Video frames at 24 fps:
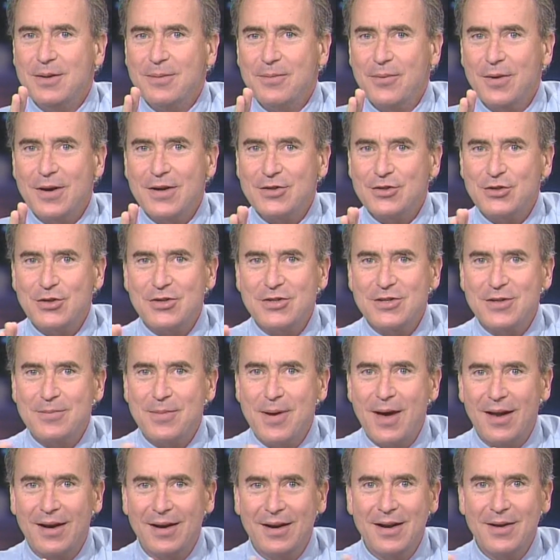impress just
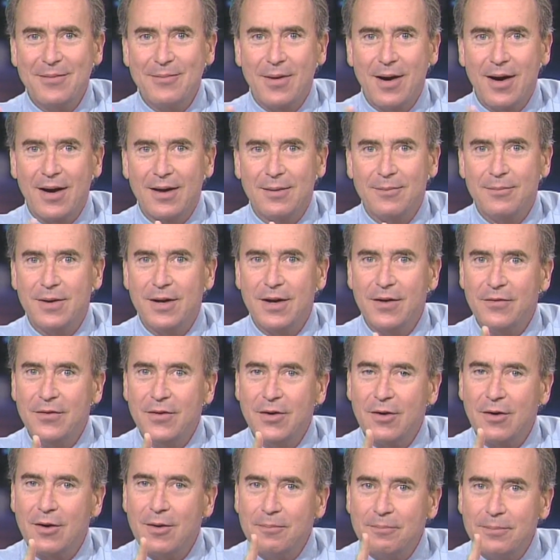about anybody, but if
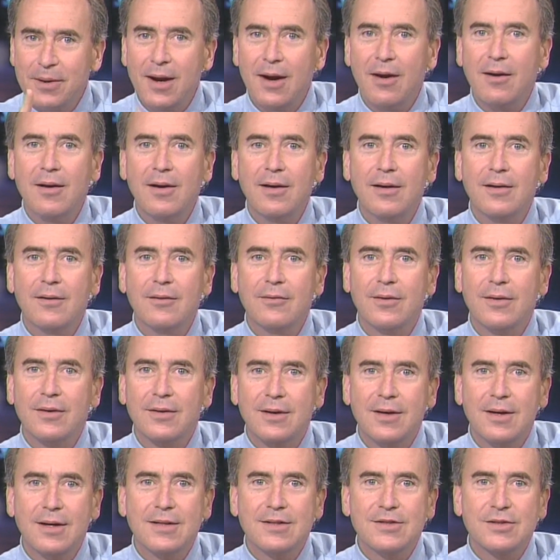you're a parent with
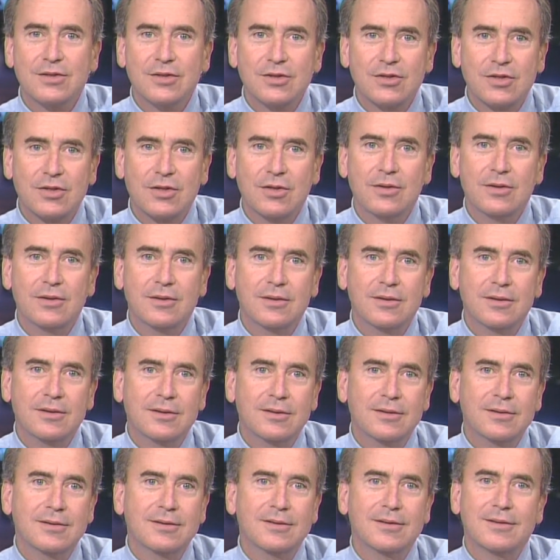kids in
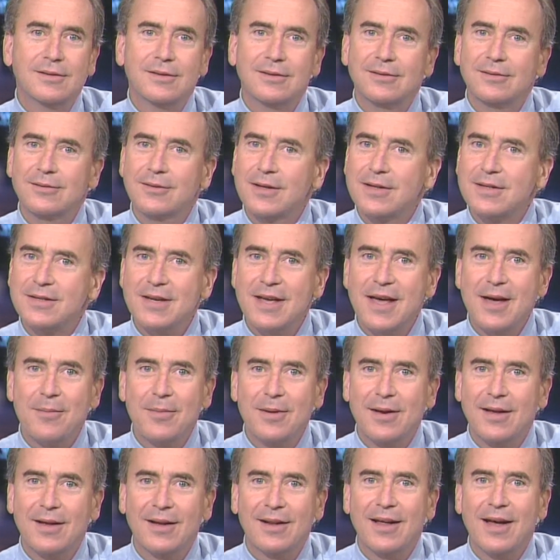school, what's
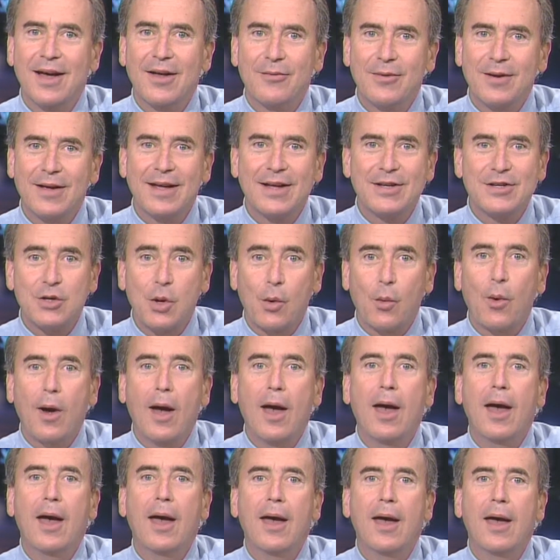happening at Landry gets you
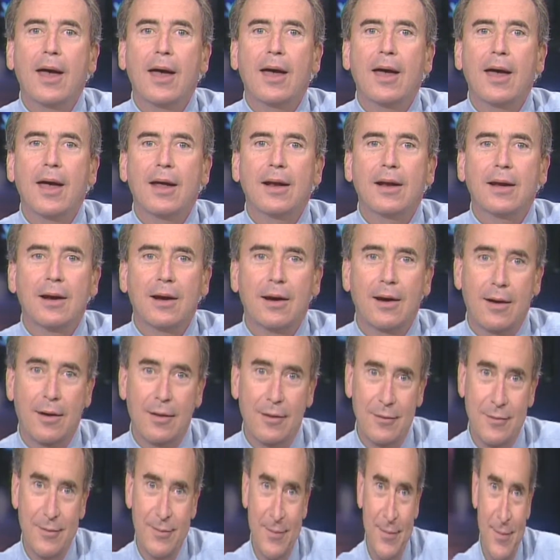right here.
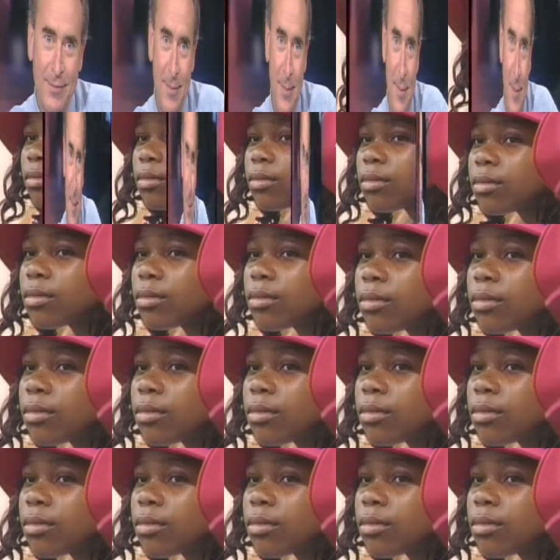Welcome to